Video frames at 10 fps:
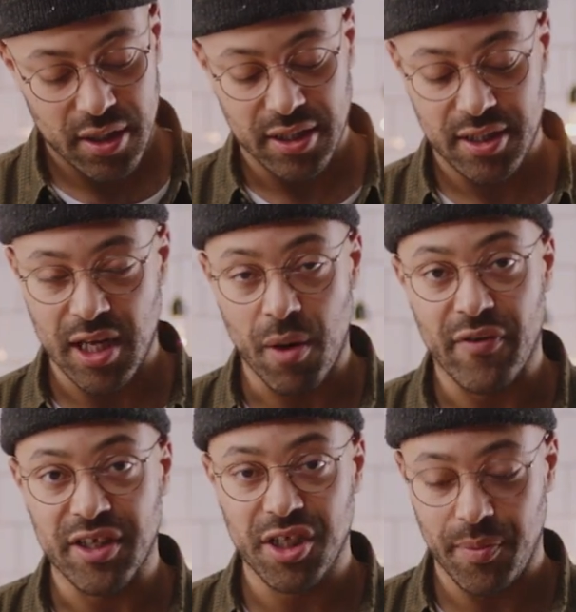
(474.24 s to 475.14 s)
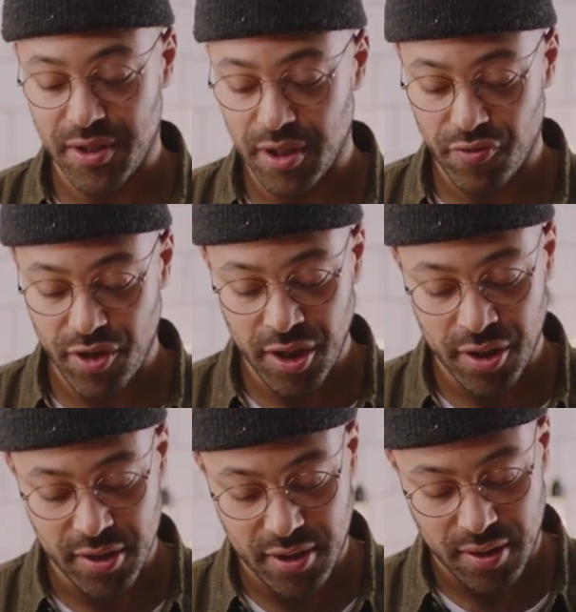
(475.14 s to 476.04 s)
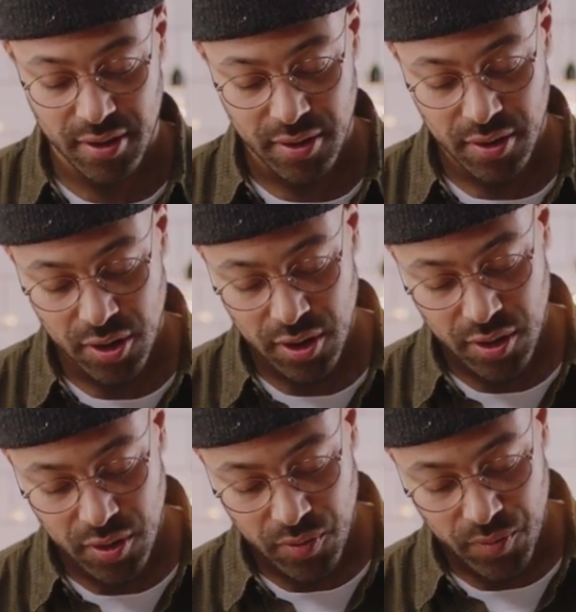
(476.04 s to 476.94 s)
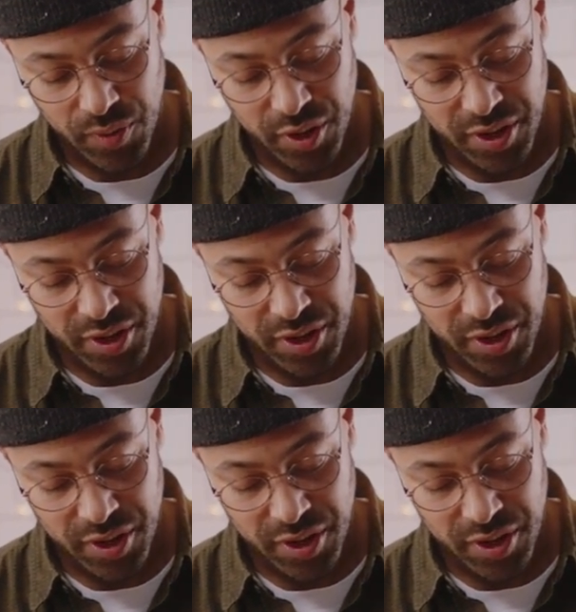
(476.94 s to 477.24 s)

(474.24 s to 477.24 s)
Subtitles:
start with our cheapest ingredients. We're